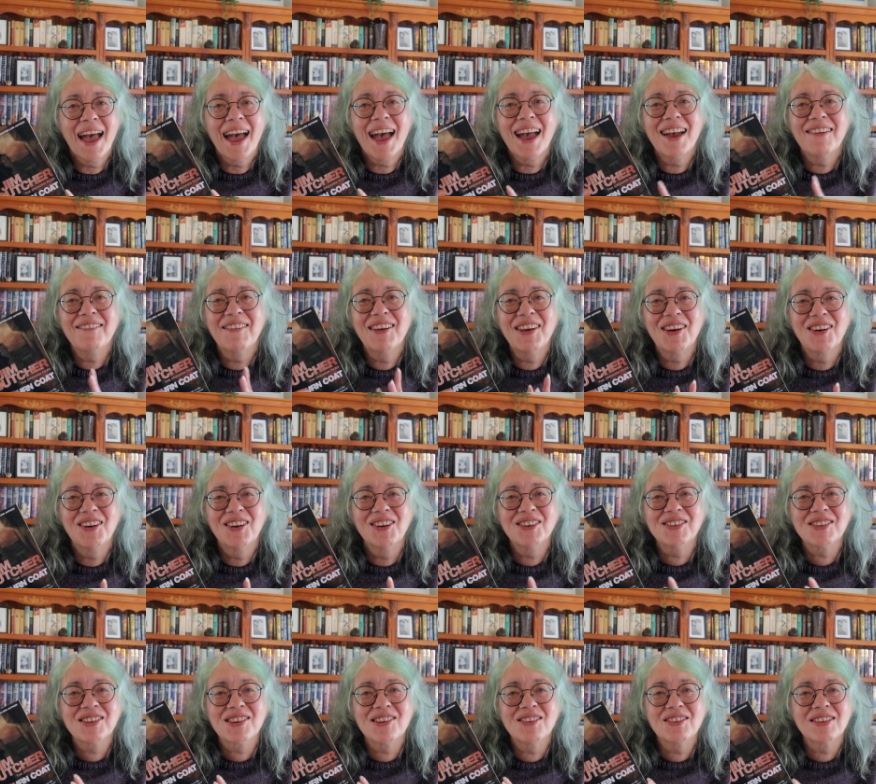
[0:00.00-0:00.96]
And we
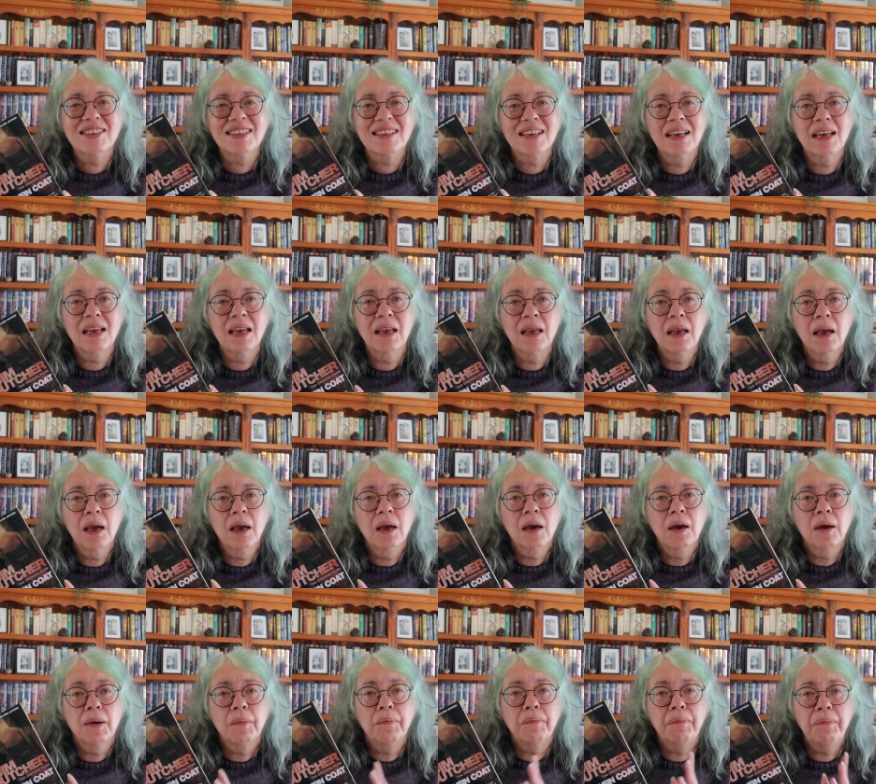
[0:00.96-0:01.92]
also see
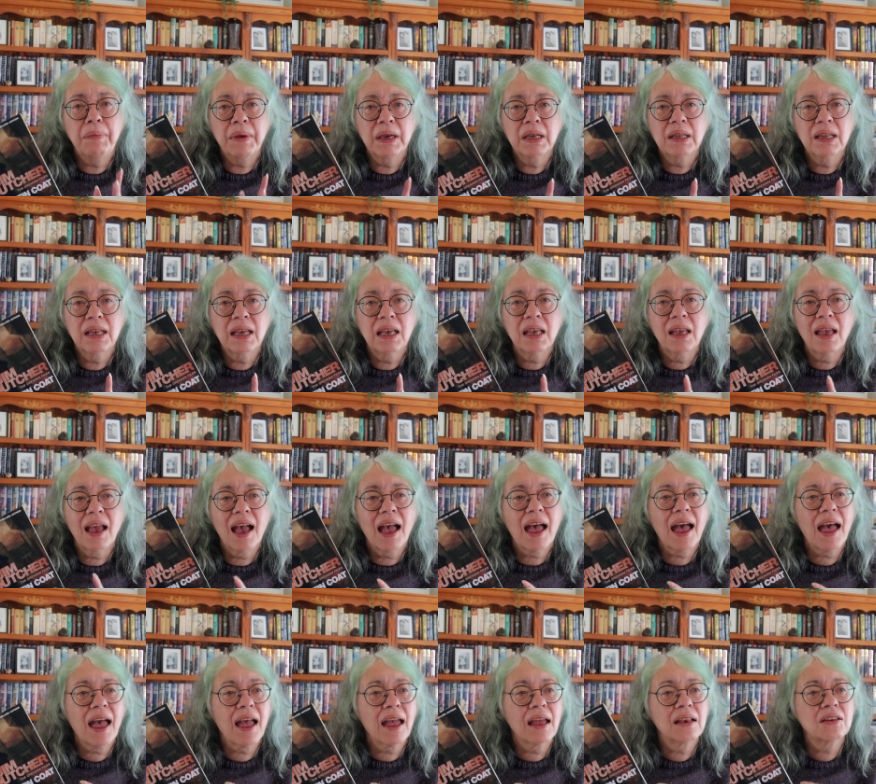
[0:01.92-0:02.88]
Billy
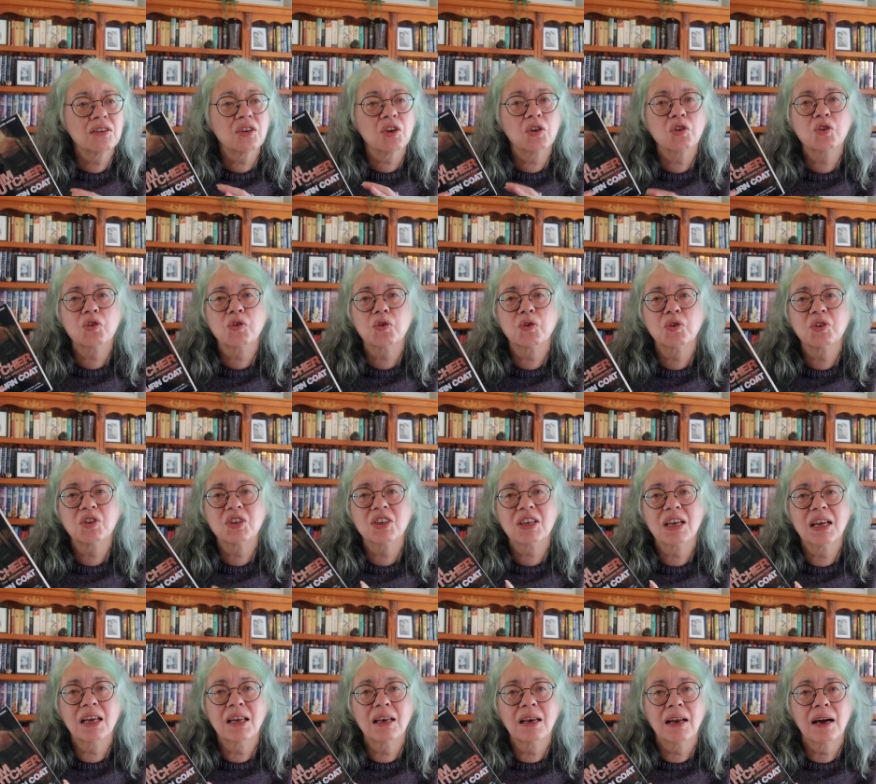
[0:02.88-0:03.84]
and
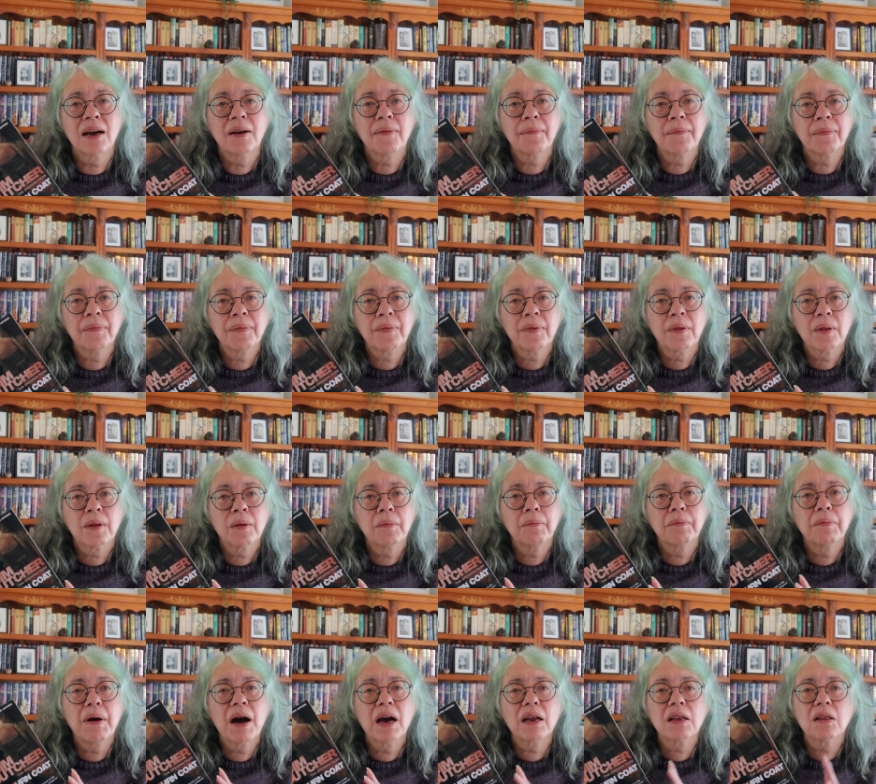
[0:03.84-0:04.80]
Georgina
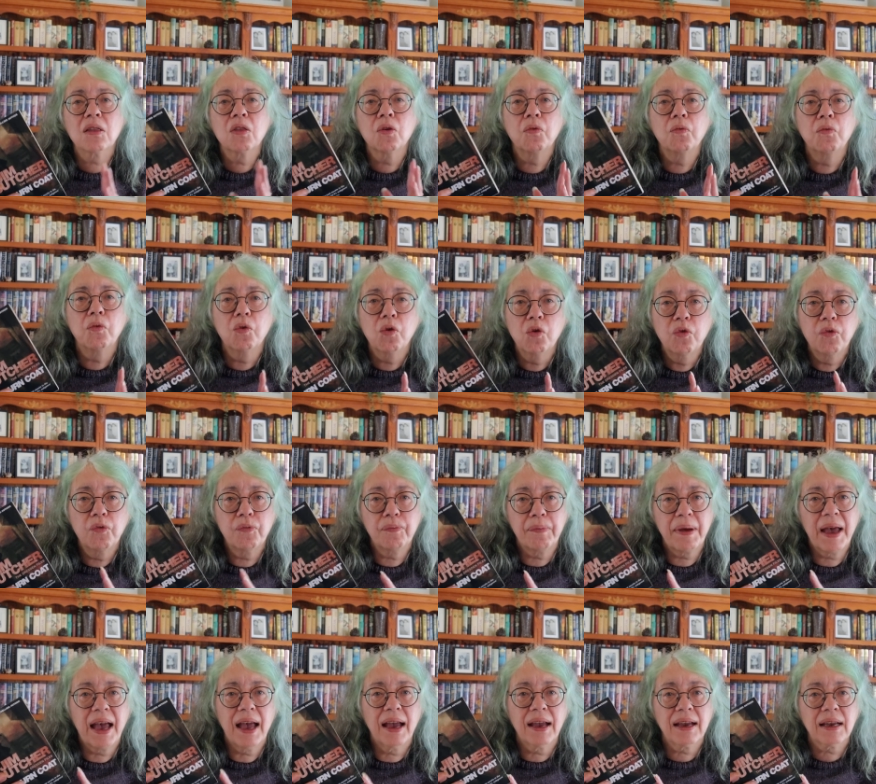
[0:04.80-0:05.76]
part of the wolf
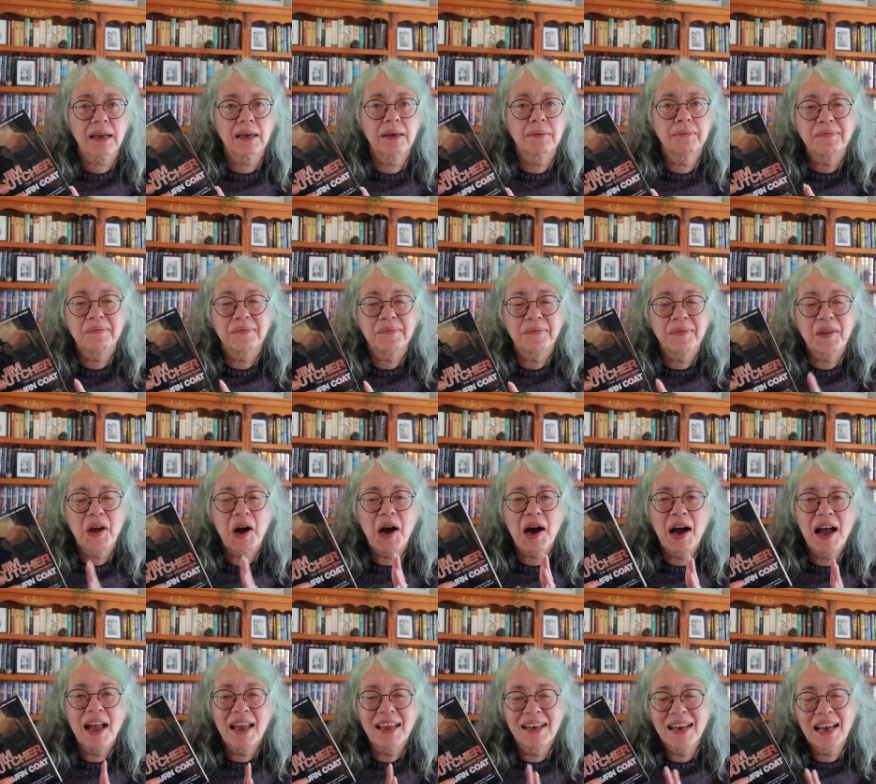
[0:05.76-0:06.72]
pack.
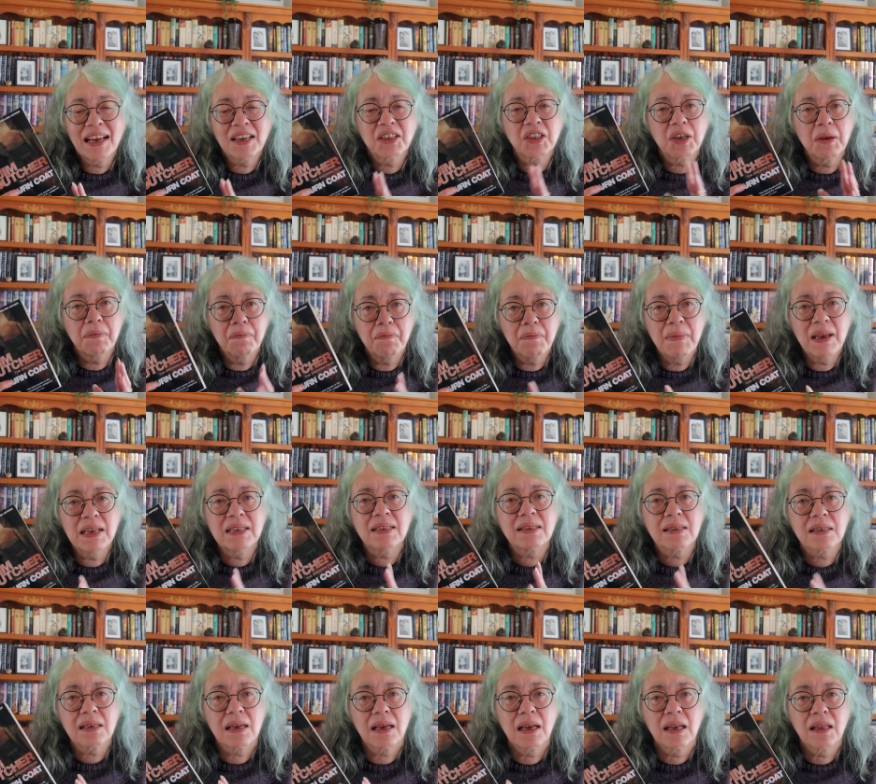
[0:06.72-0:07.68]
I had actually missed
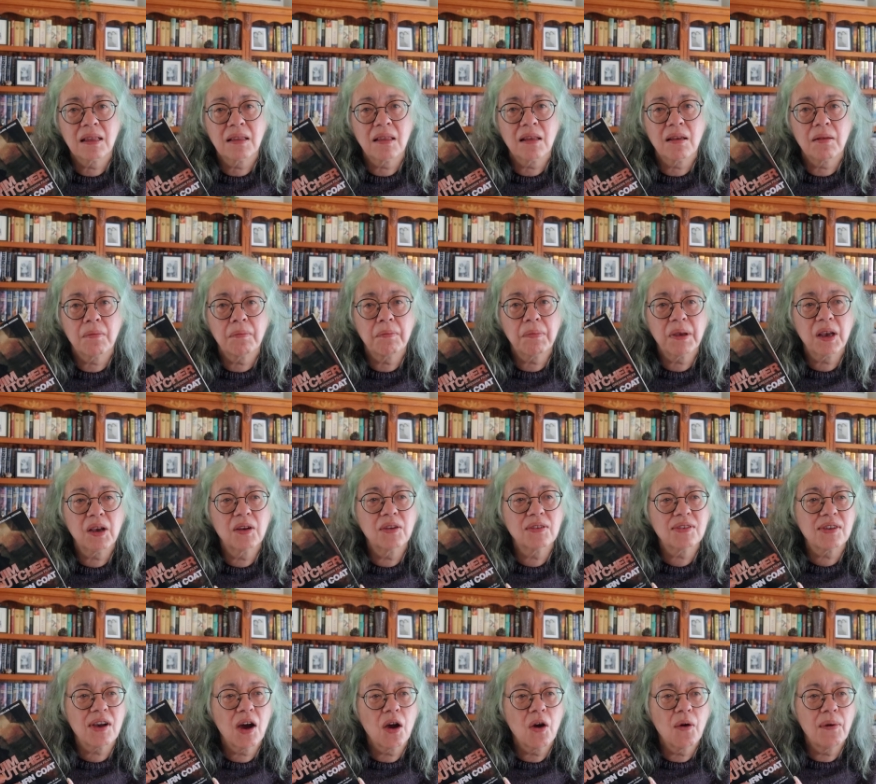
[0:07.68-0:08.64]
seeing them
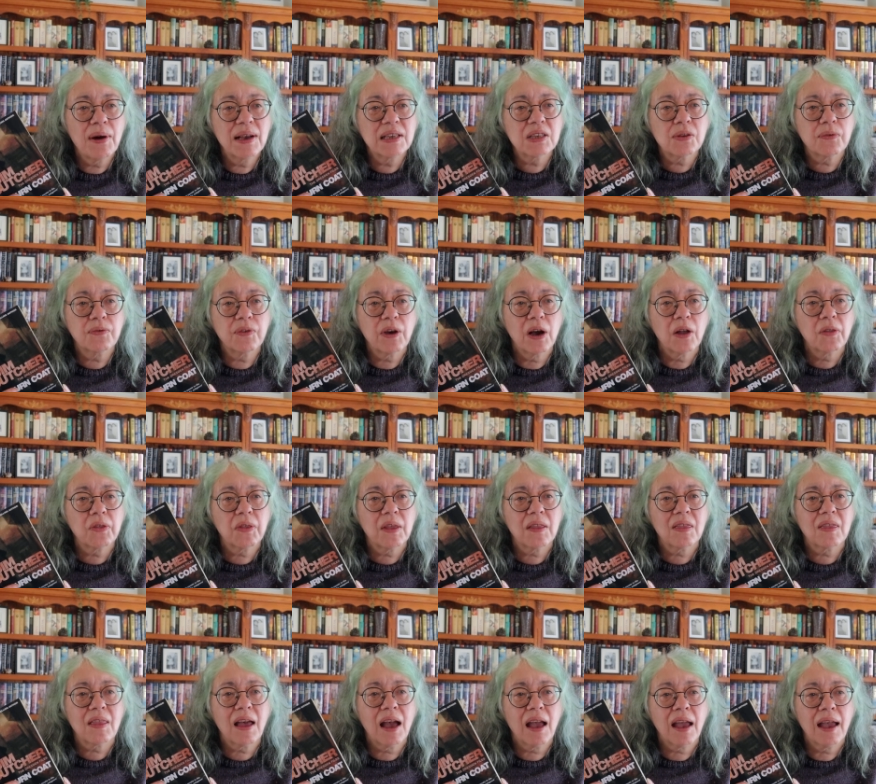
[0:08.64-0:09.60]
because I always felt
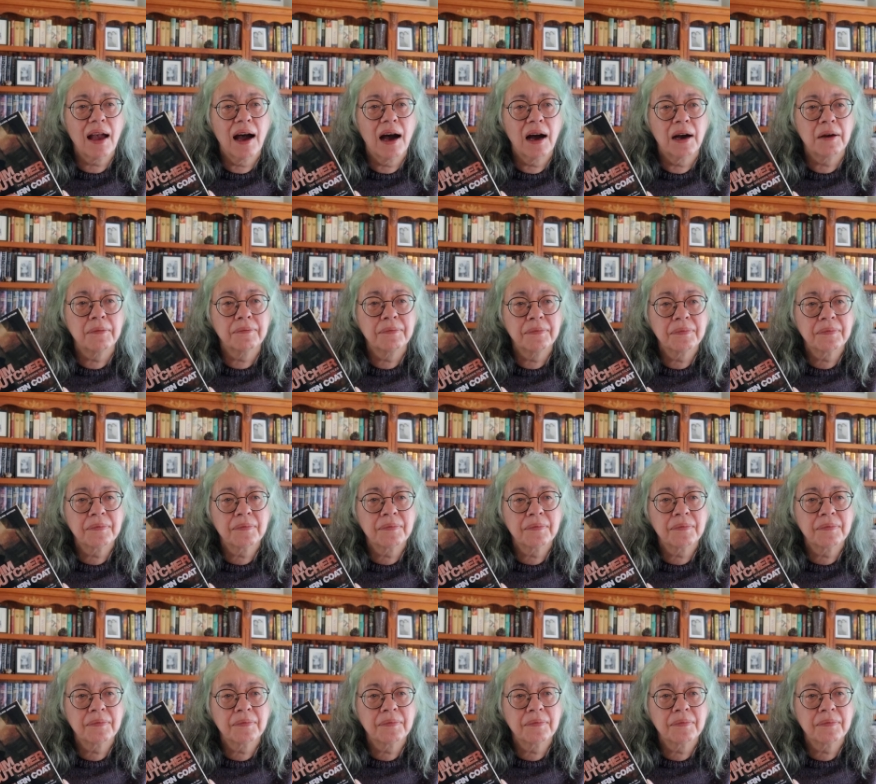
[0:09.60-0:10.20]
that they are